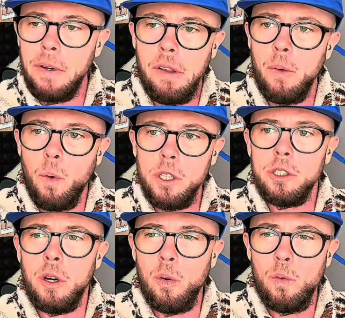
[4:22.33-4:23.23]
There was
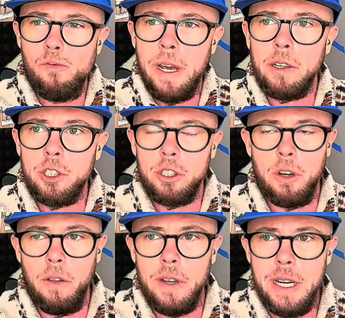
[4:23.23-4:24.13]
no real sun
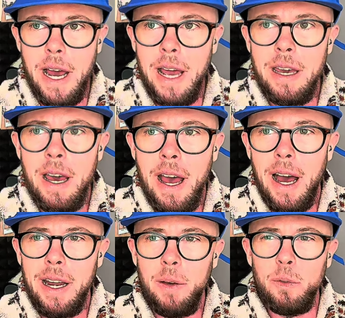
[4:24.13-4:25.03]
on the day,
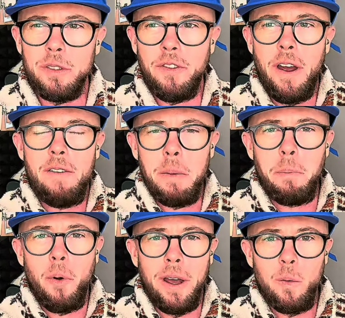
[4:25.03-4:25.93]
and it was very
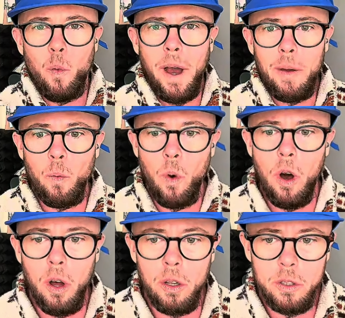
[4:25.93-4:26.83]
bright white
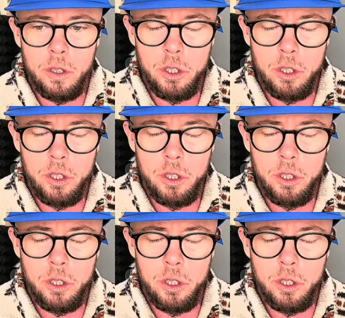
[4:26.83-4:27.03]
walls.